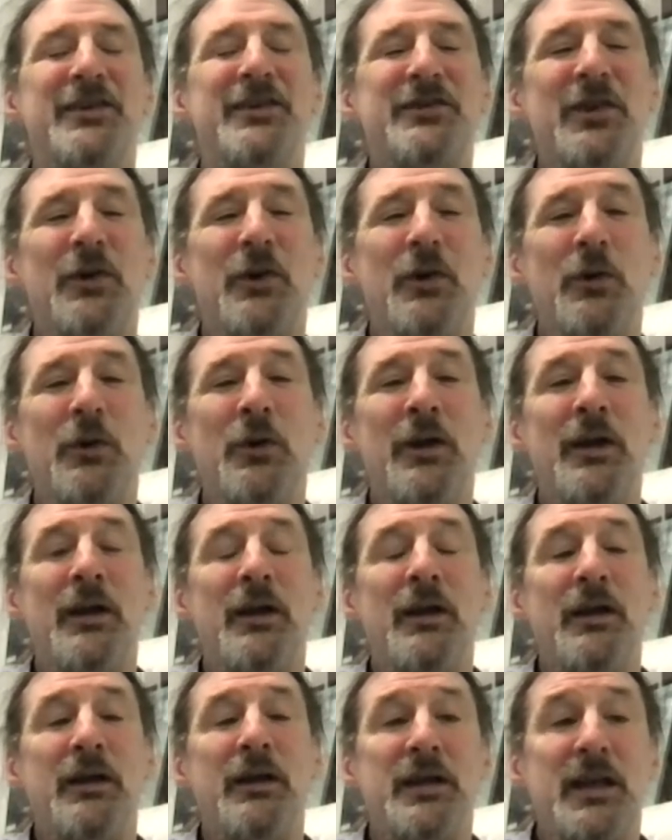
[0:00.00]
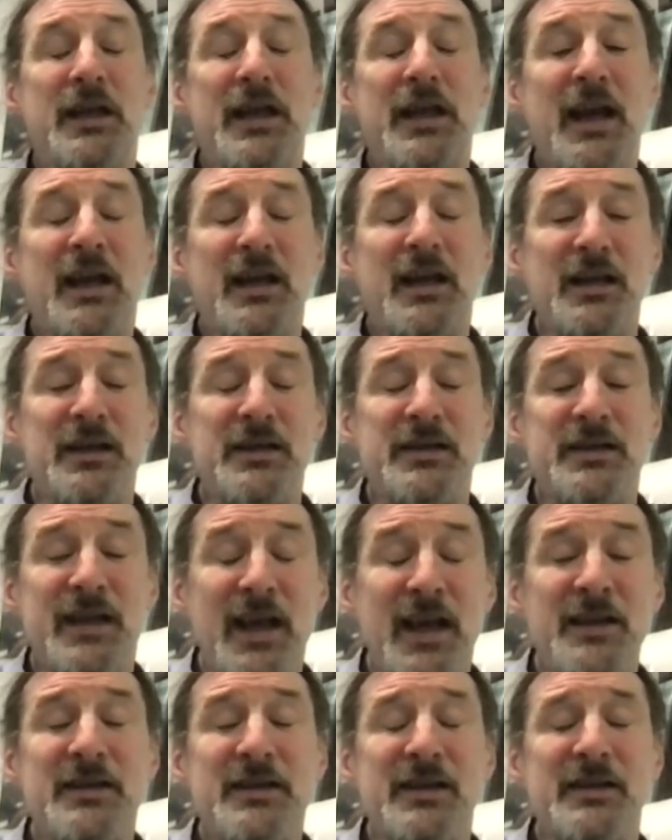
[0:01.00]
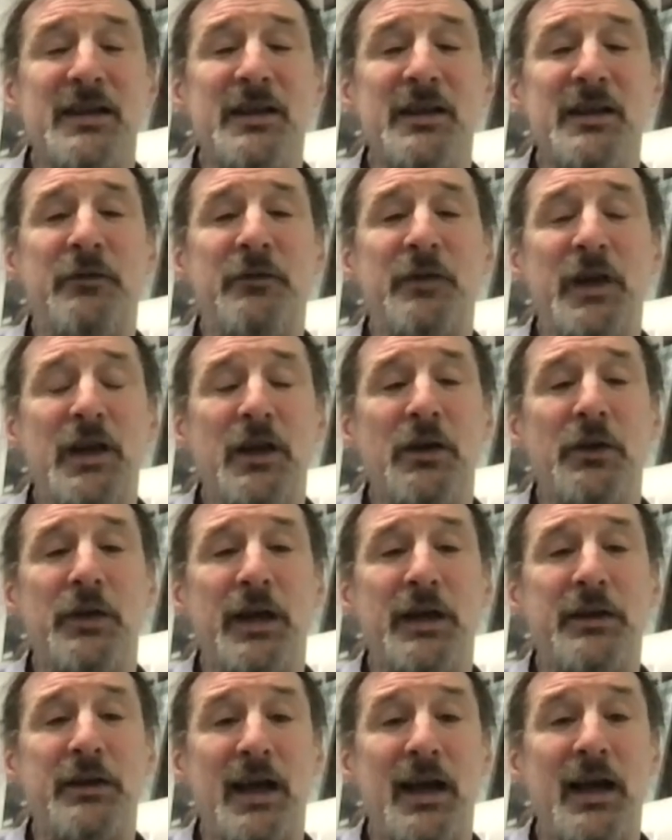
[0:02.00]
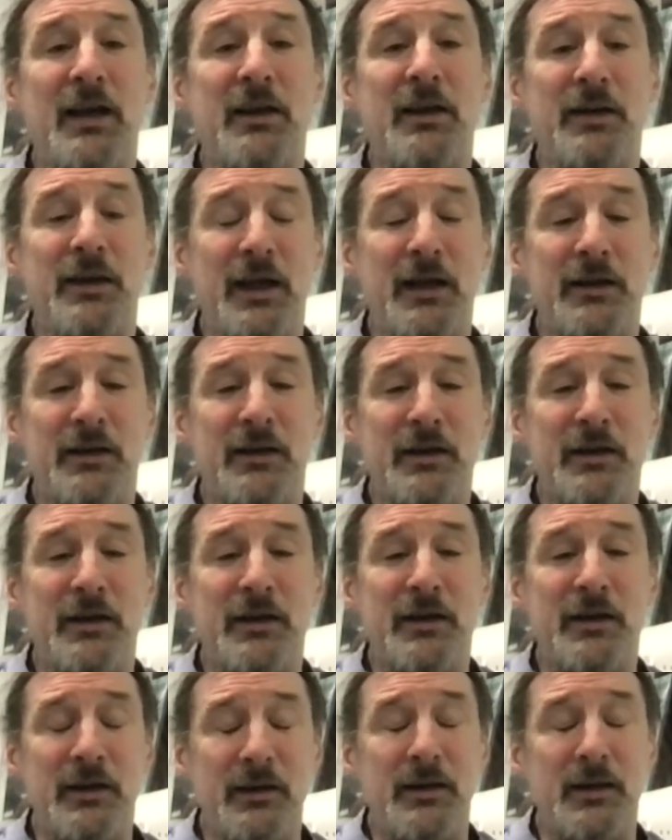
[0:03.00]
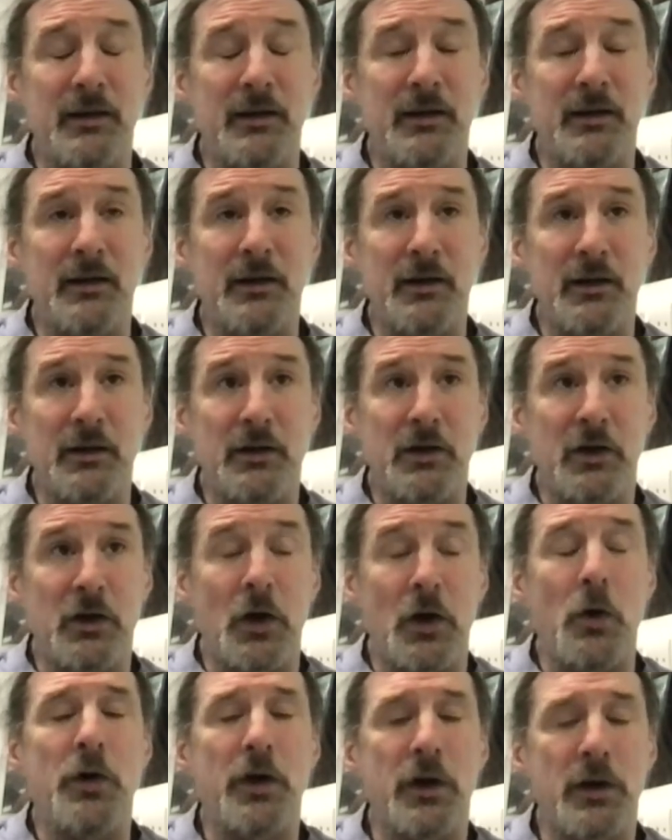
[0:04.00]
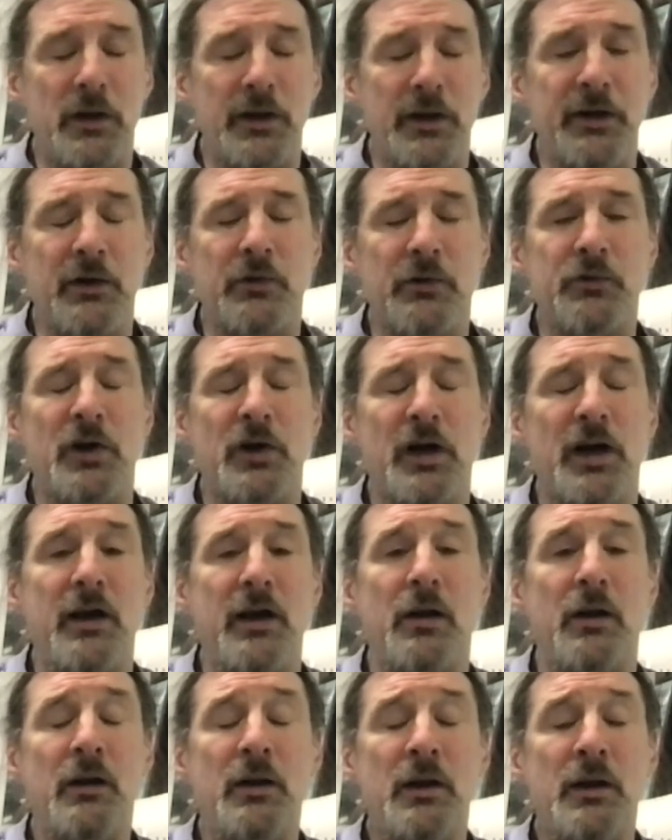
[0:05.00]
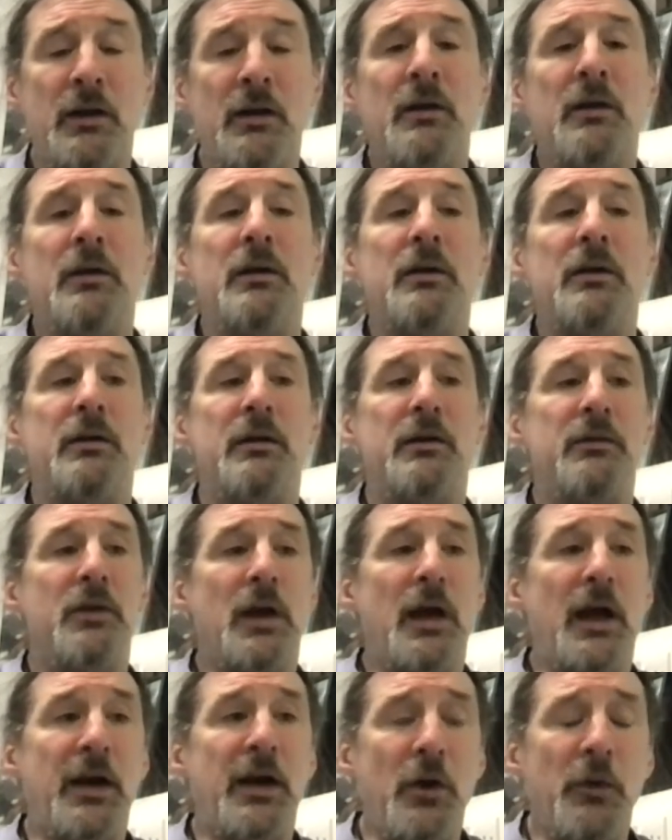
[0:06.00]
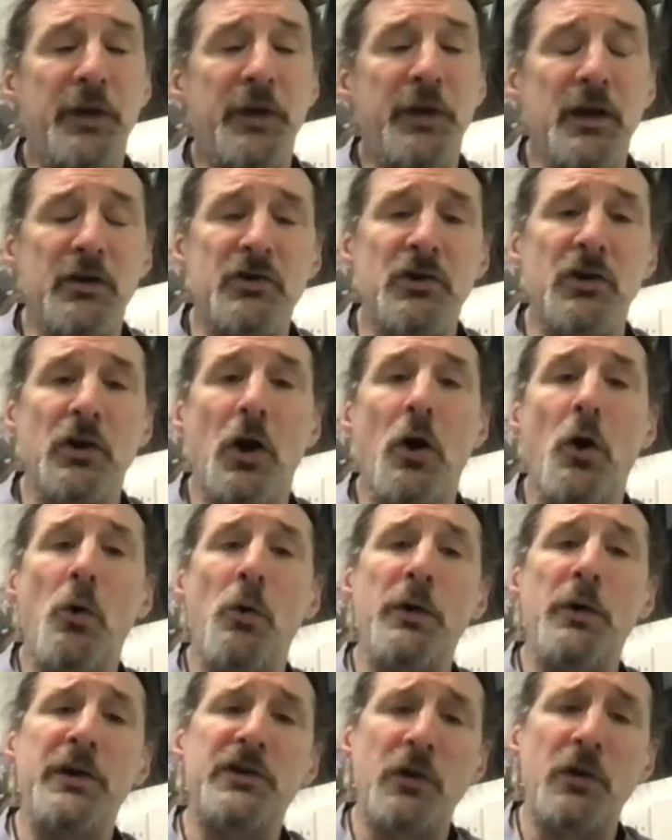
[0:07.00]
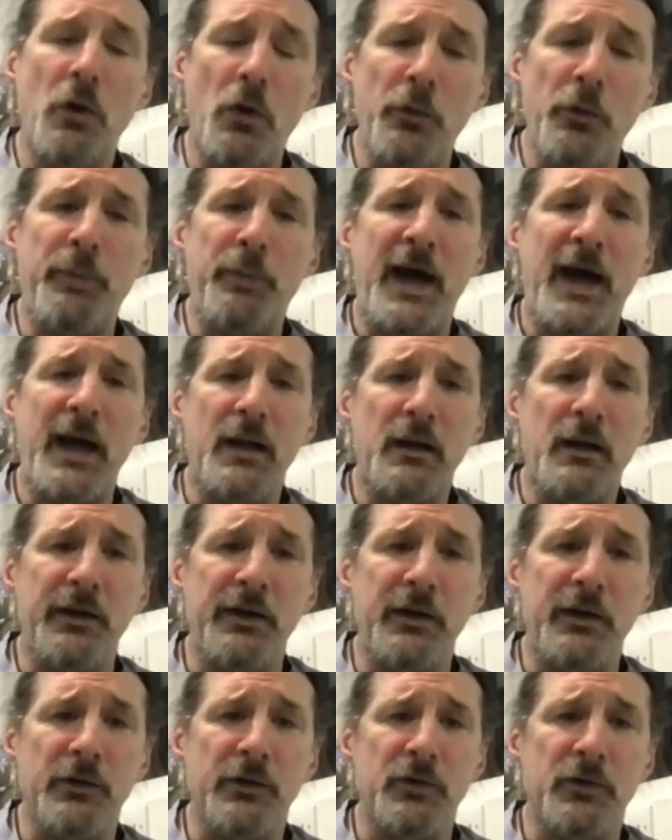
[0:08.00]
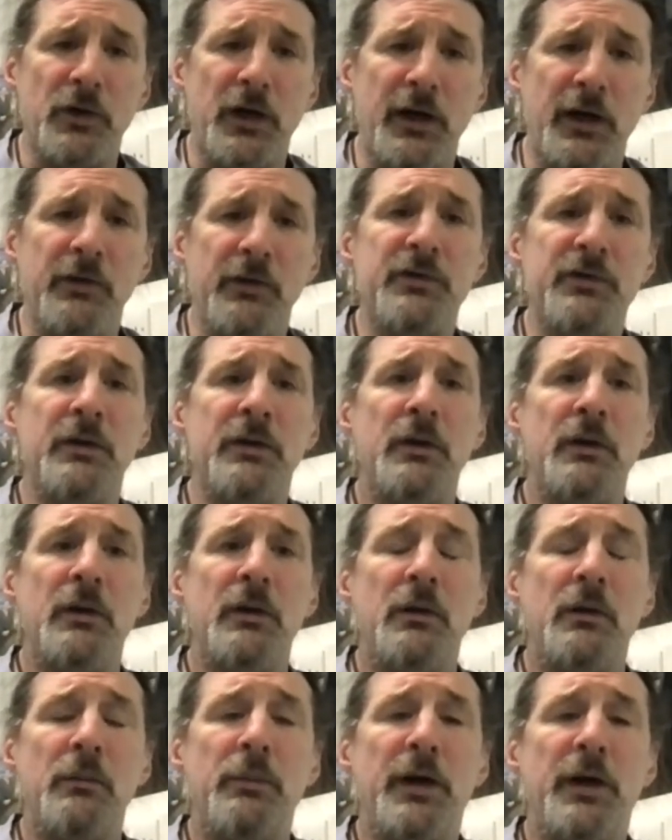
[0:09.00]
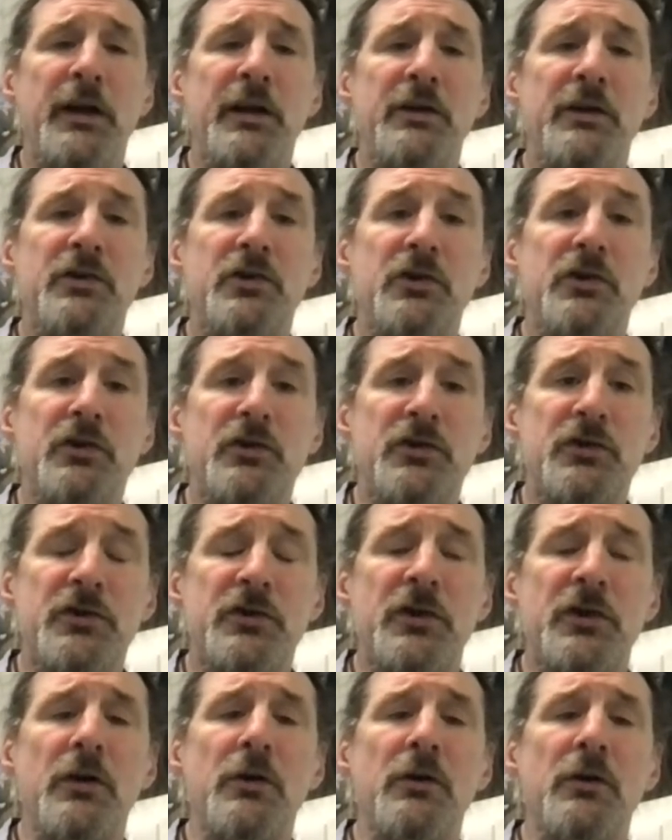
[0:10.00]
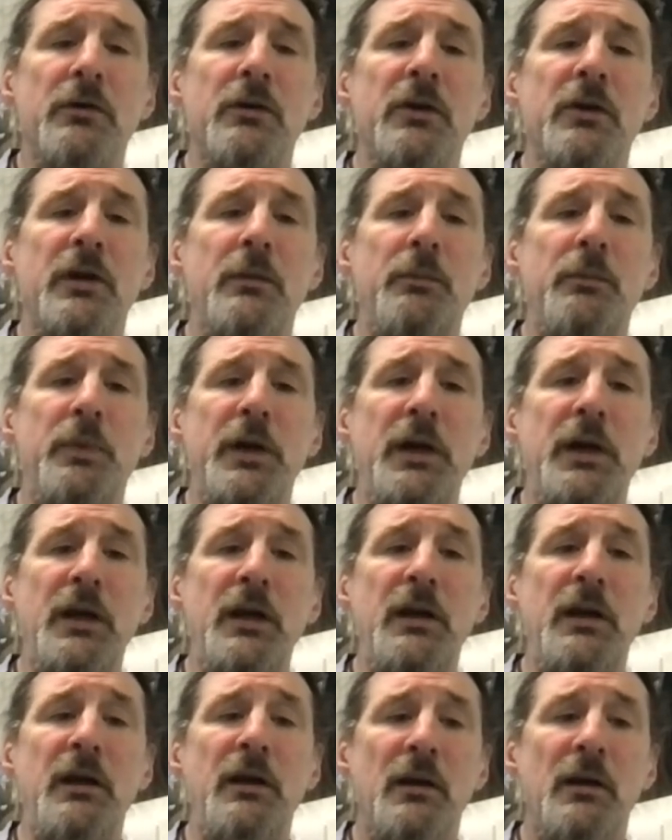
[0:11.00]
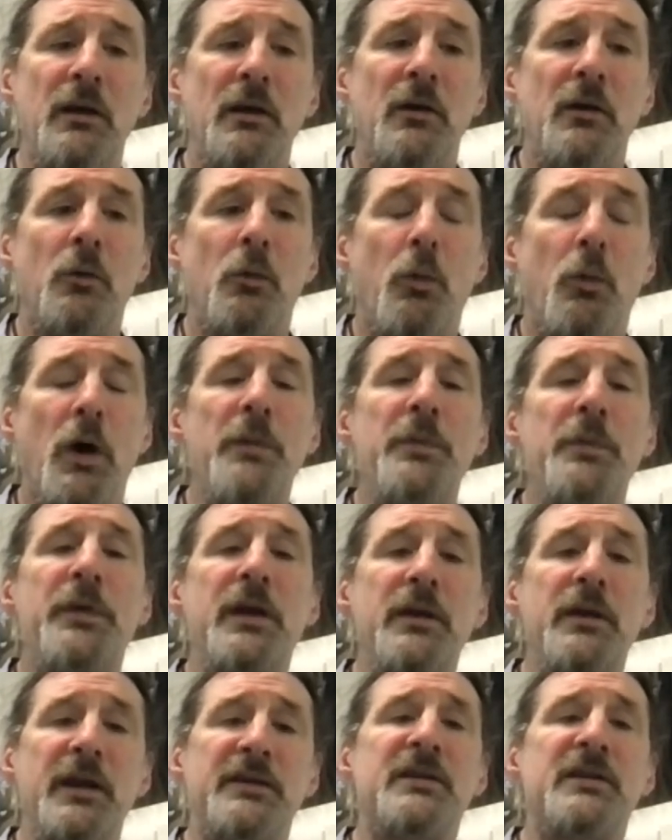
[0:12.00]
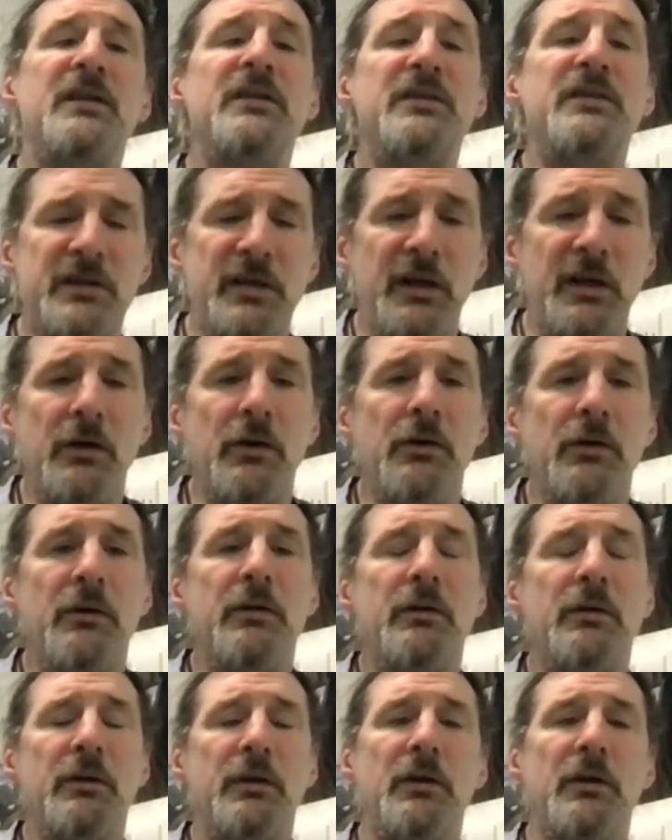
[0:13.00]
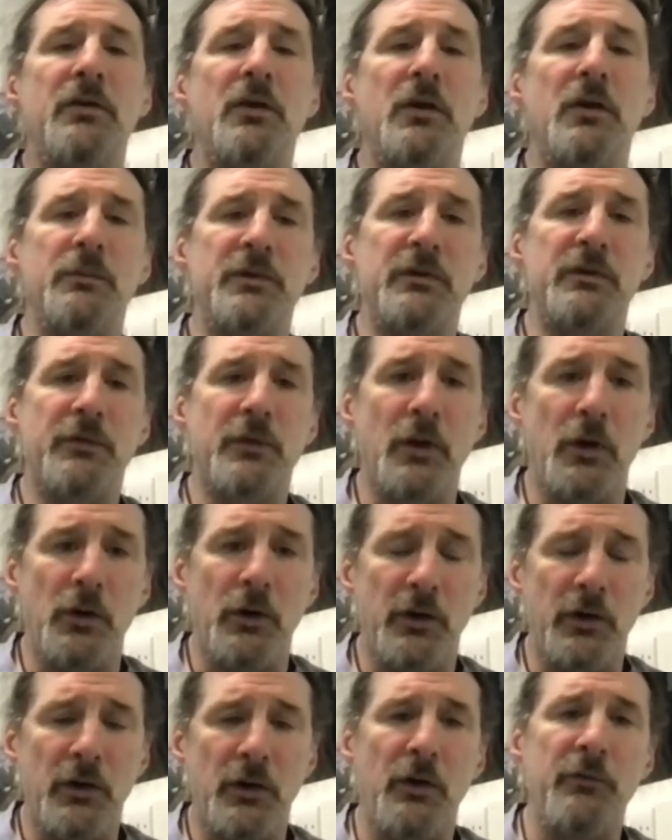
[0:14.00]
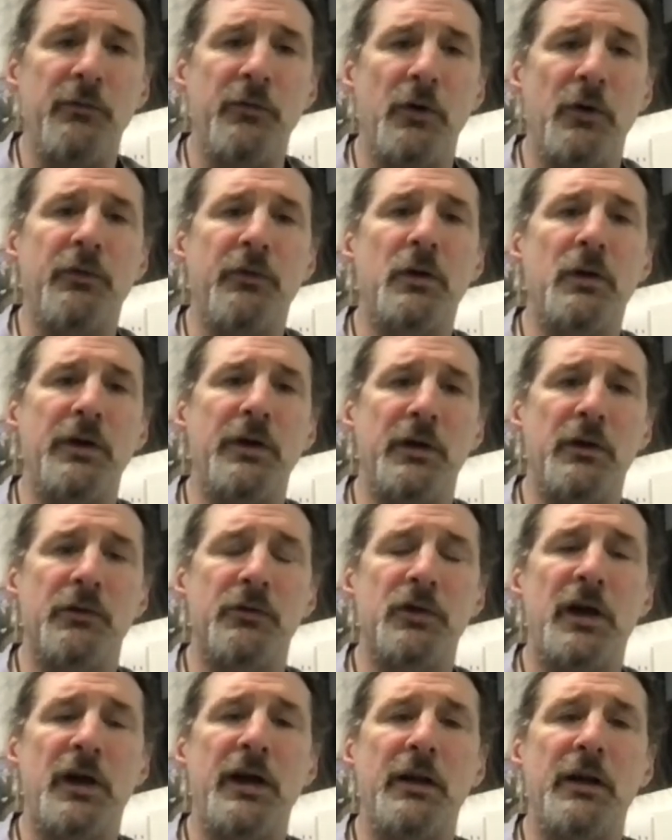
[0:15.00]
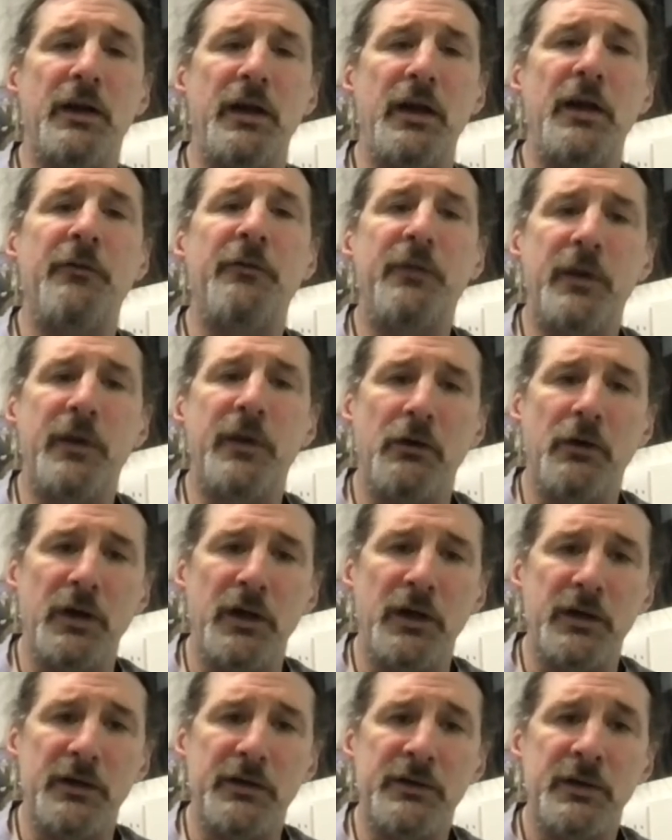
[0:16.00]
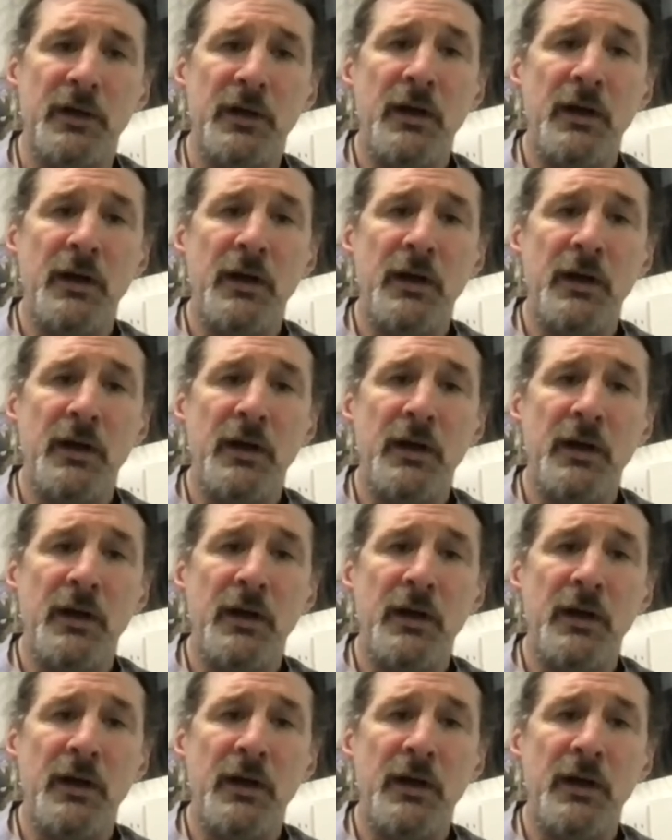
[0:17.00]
so to get consensus in the field that that that to to go to clinical trial i don't think it should always hold back clinical trials but it should certainly be one thing that's considered in terms of going forward for clinical trial if there is.